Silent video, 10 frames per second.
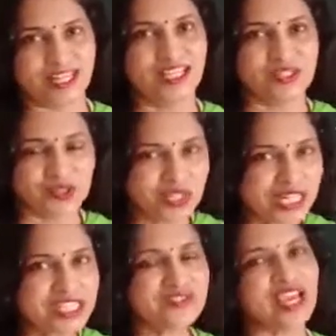So
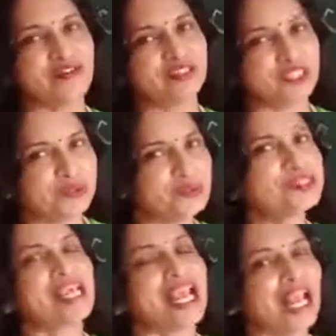that's why we use the
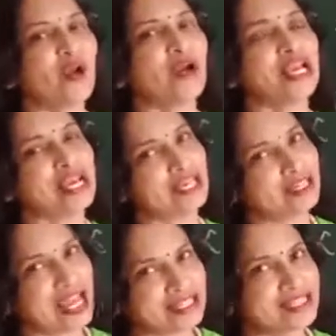alloy
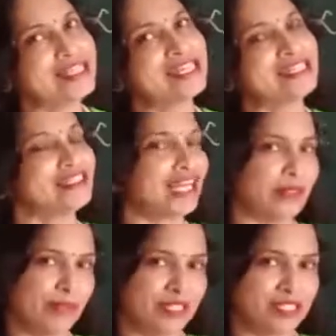as a heating
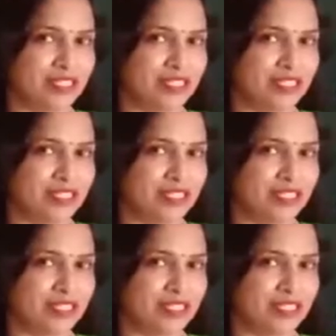element.